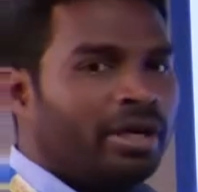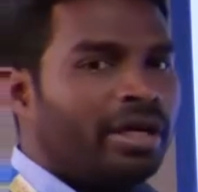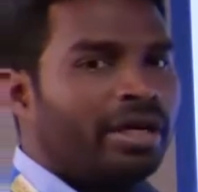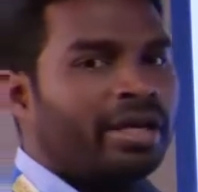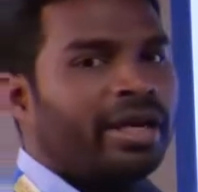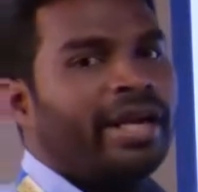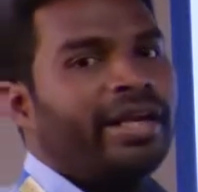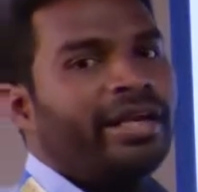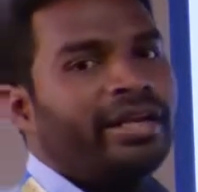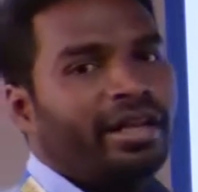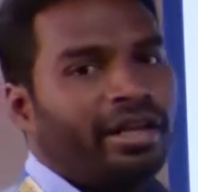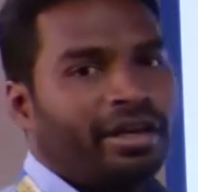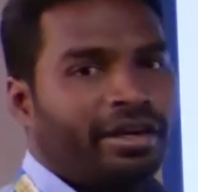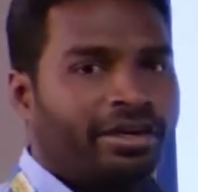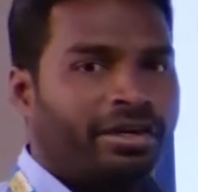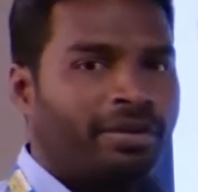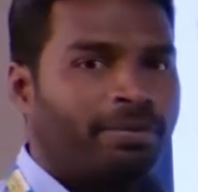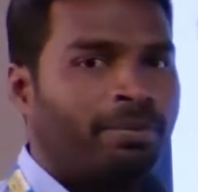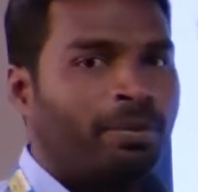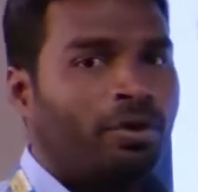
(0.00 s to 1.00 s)
write a
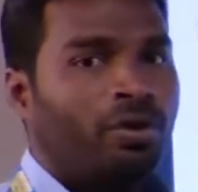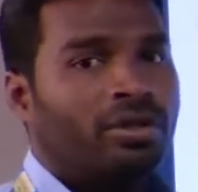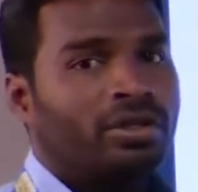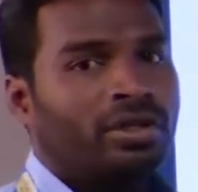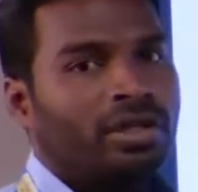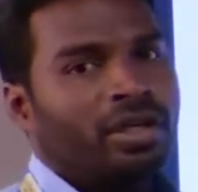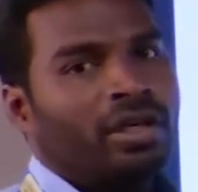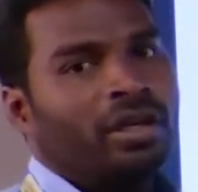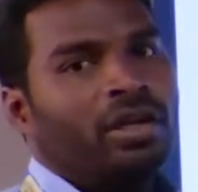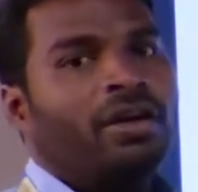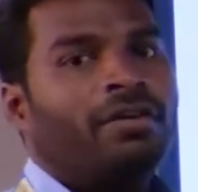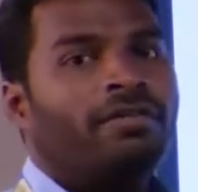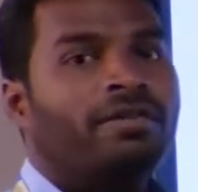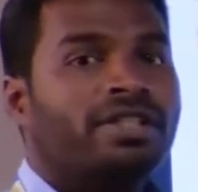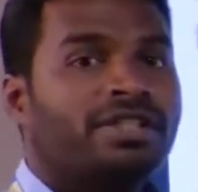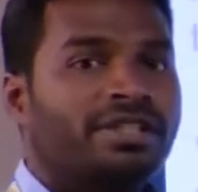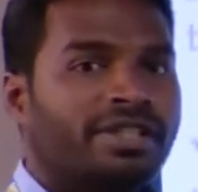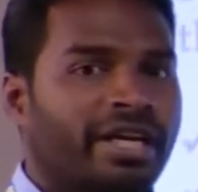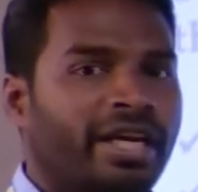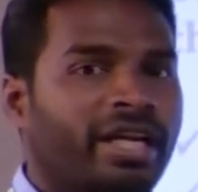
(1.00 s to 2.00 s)
report
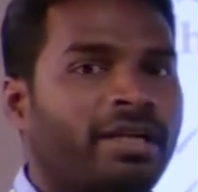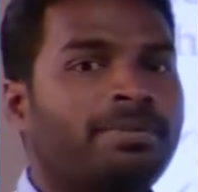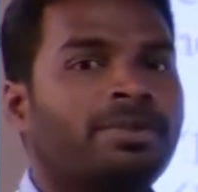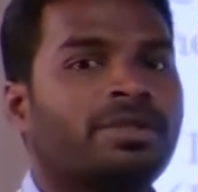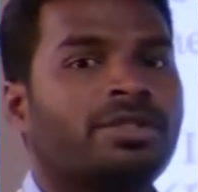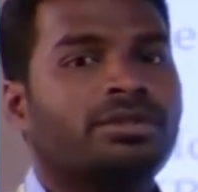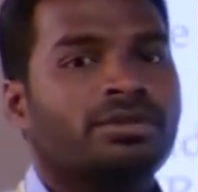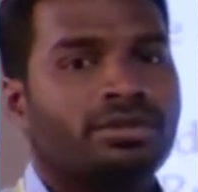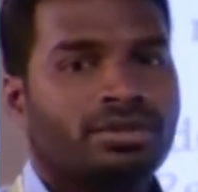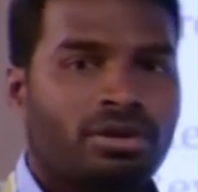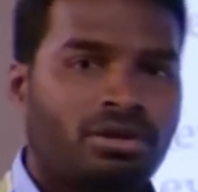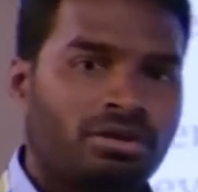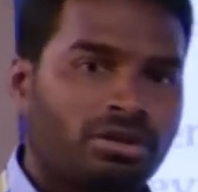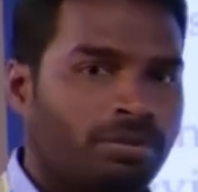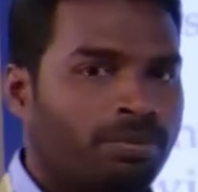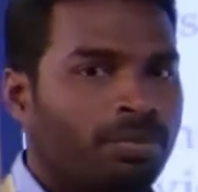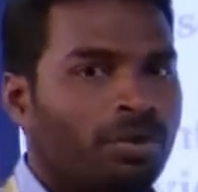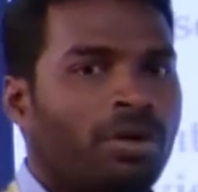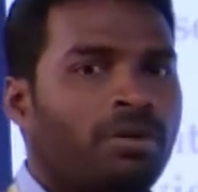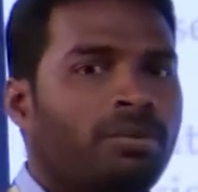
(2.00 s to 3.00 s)
which helps to solve the
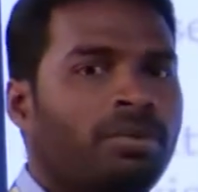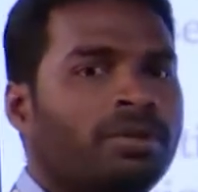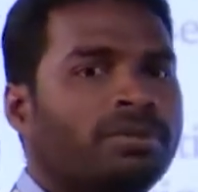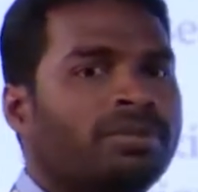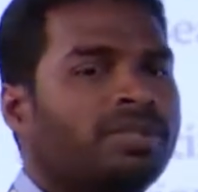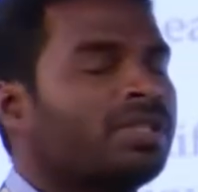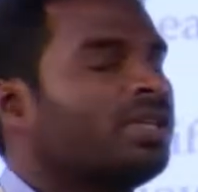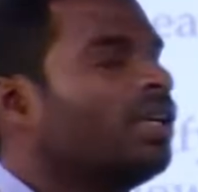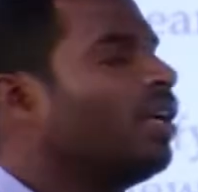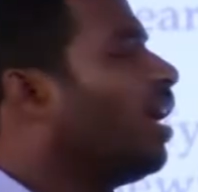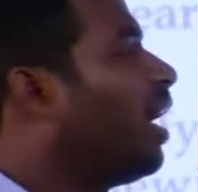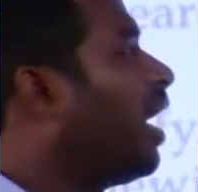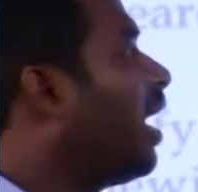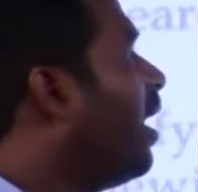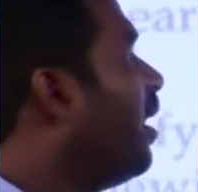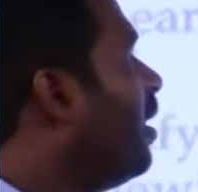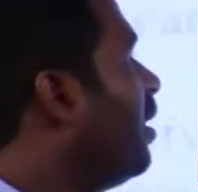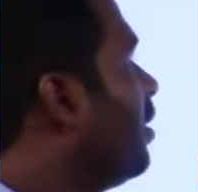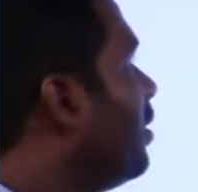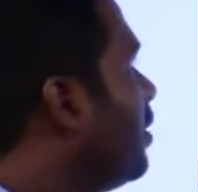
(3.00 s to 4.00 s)
problems.
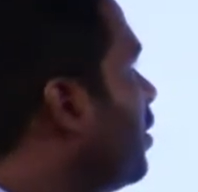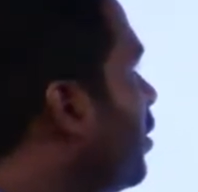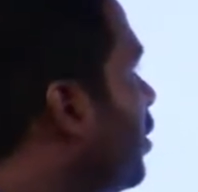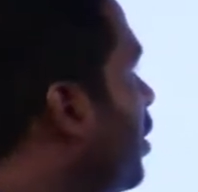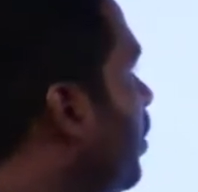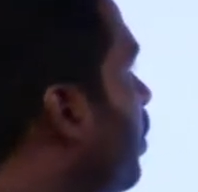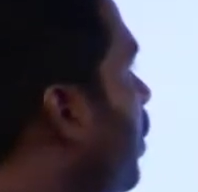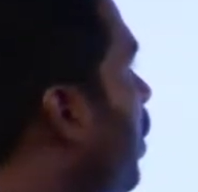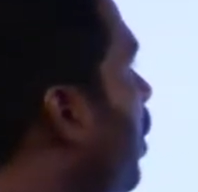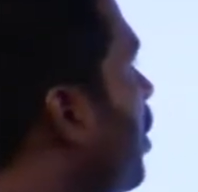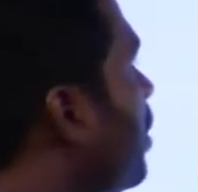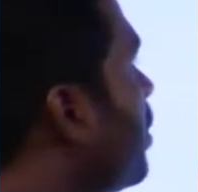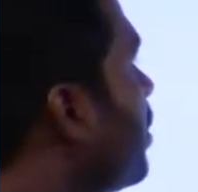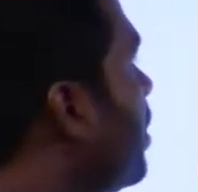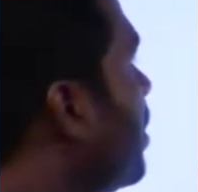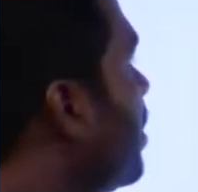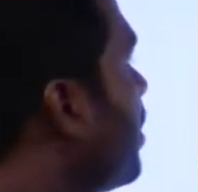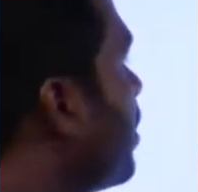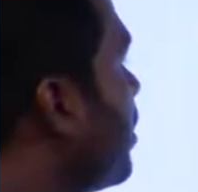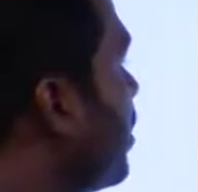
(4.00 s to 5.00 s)
And this is the
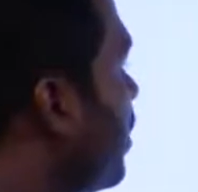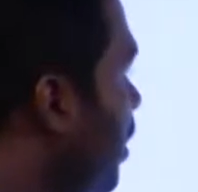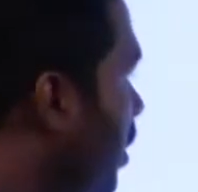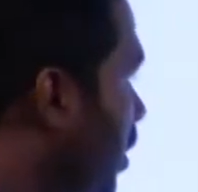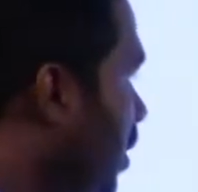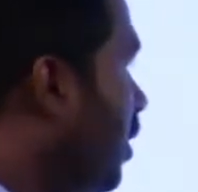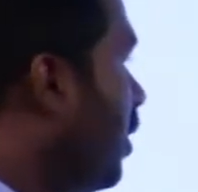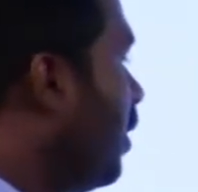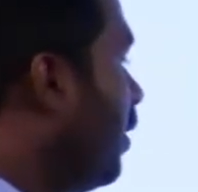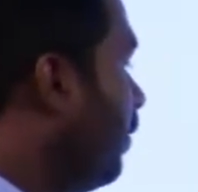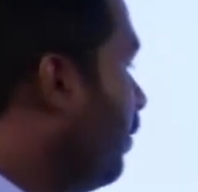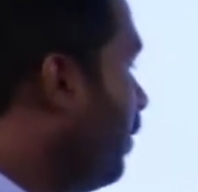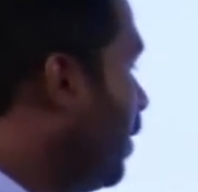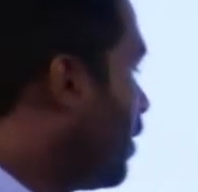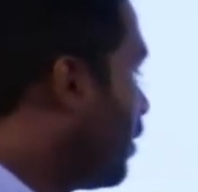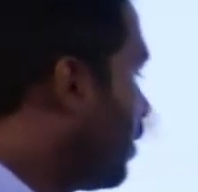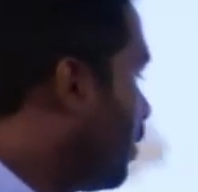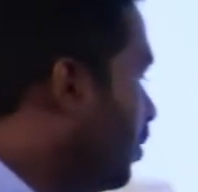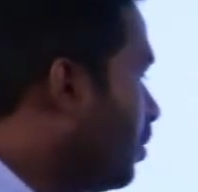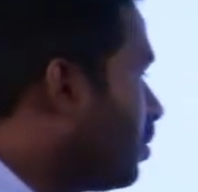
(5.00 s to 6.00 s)
process
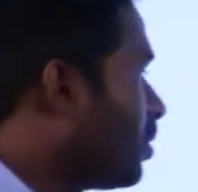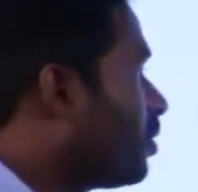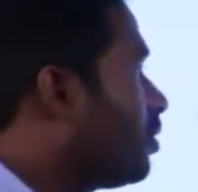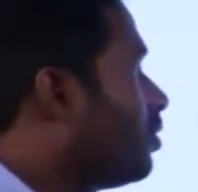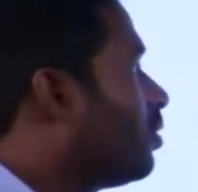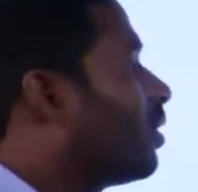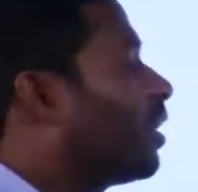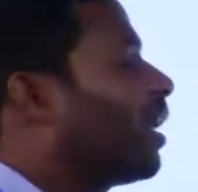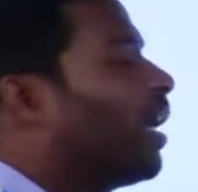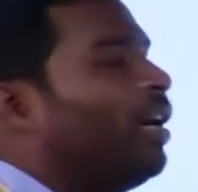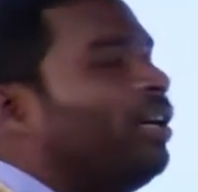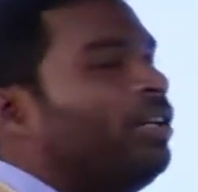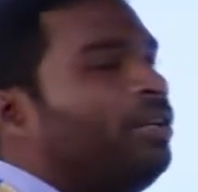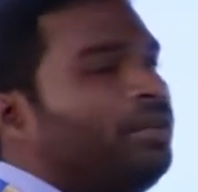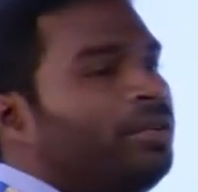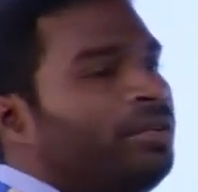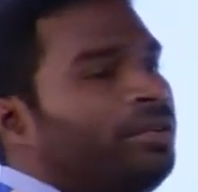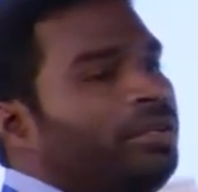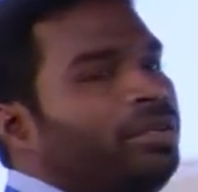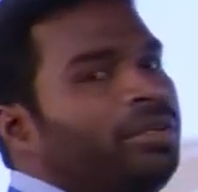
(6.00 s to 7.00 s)
which used to
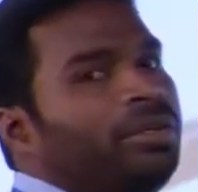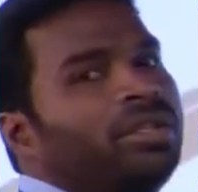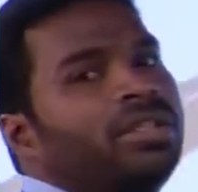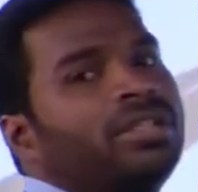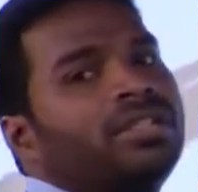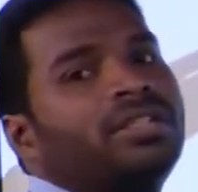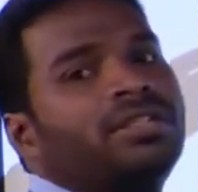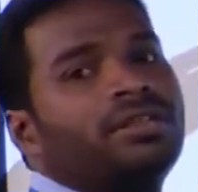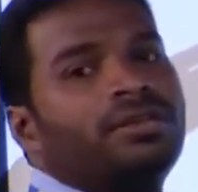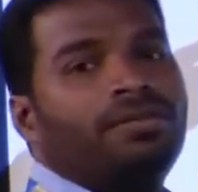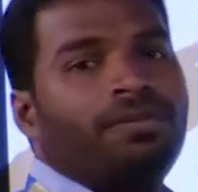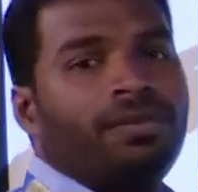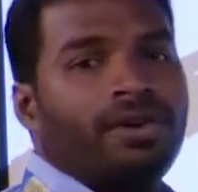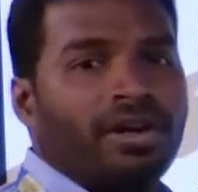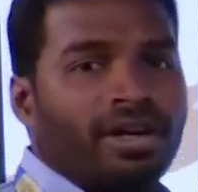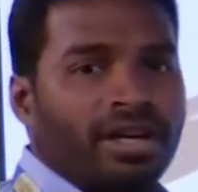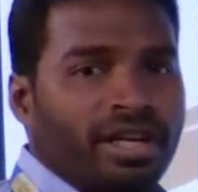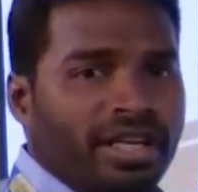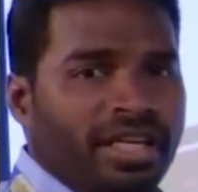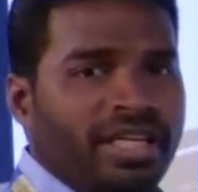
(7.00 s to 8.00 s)
continuous
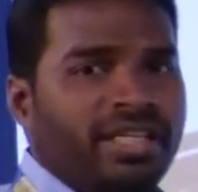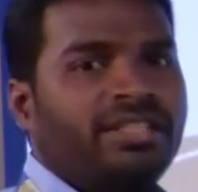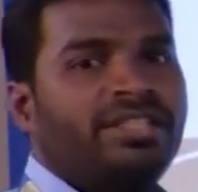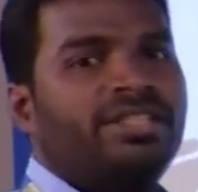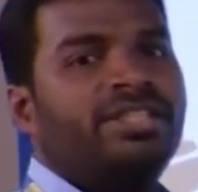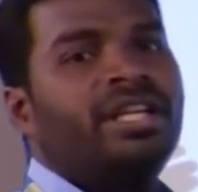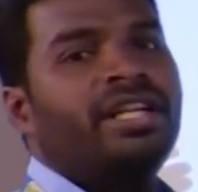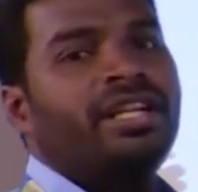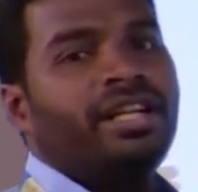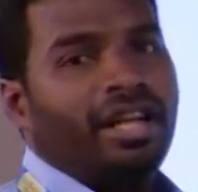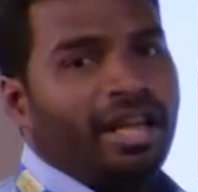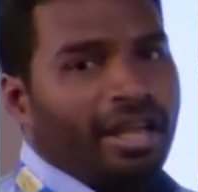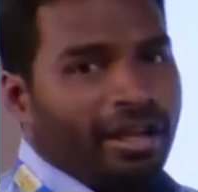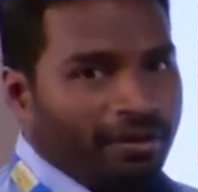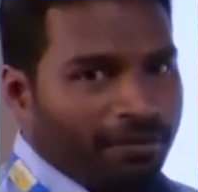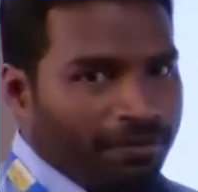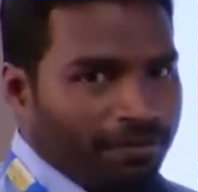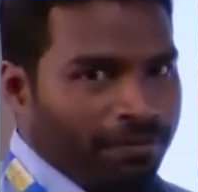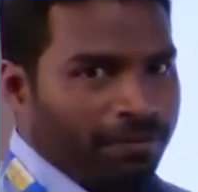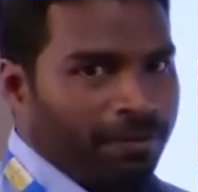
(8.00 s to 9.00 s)
for each and
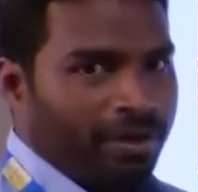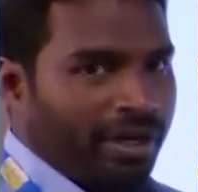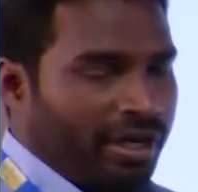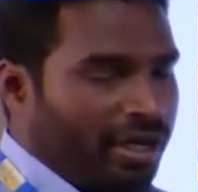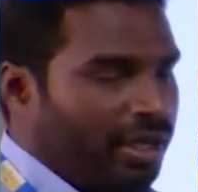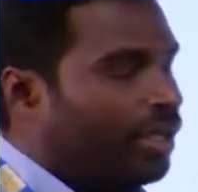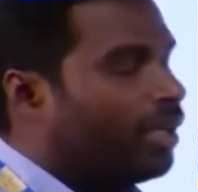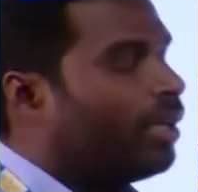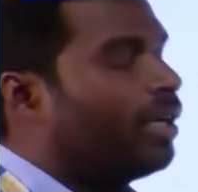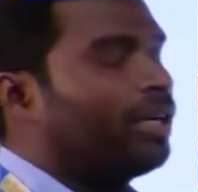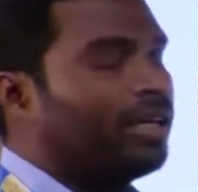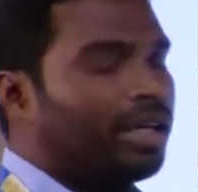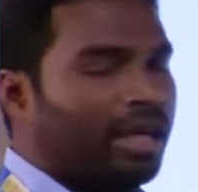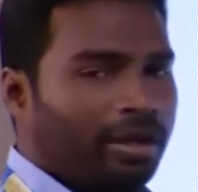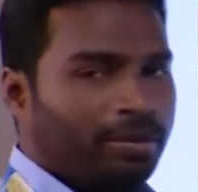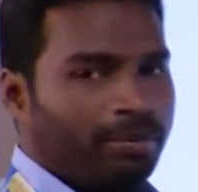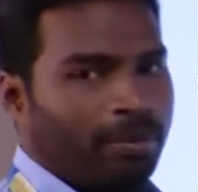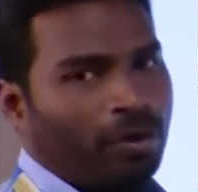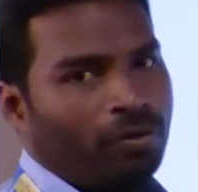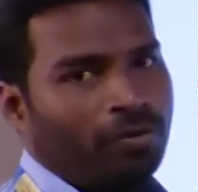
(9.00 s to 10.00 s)
every
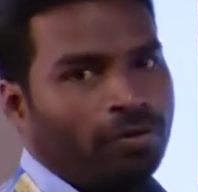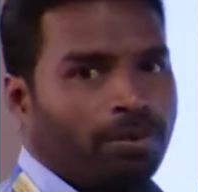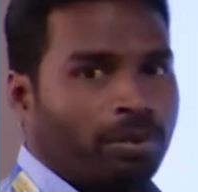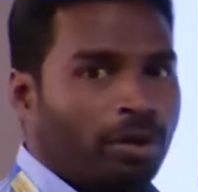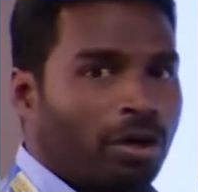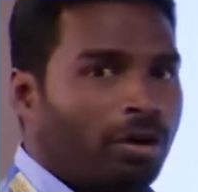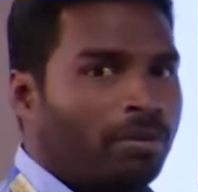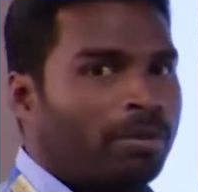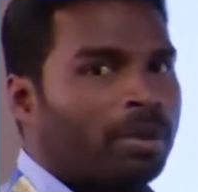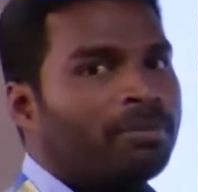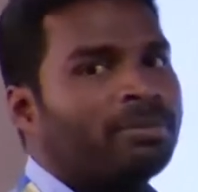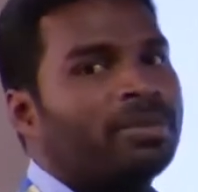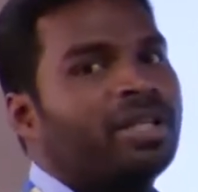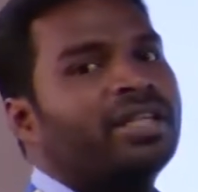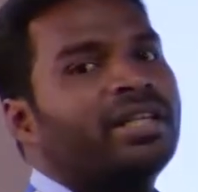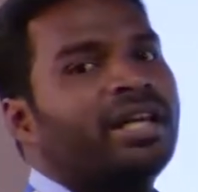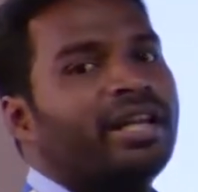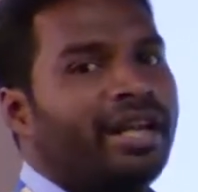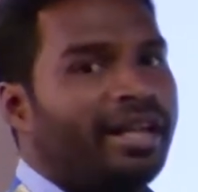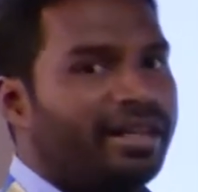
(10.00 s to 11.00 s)
type of problem
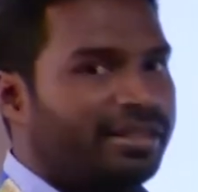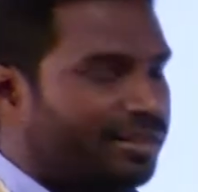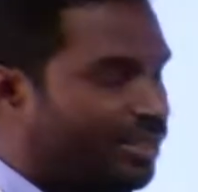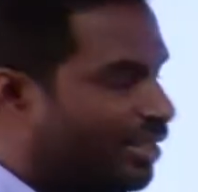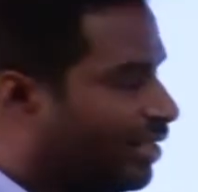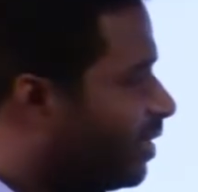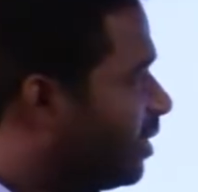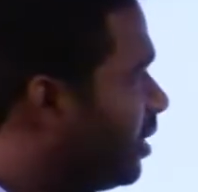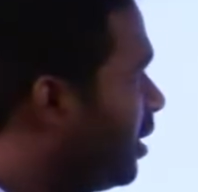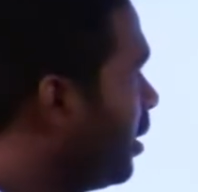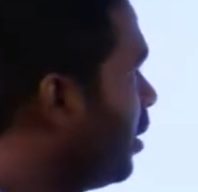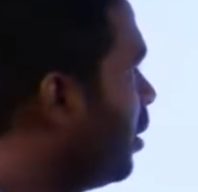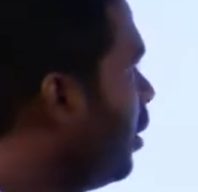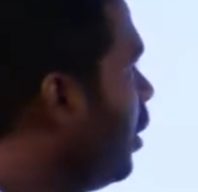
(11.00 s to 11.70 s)
that are existing.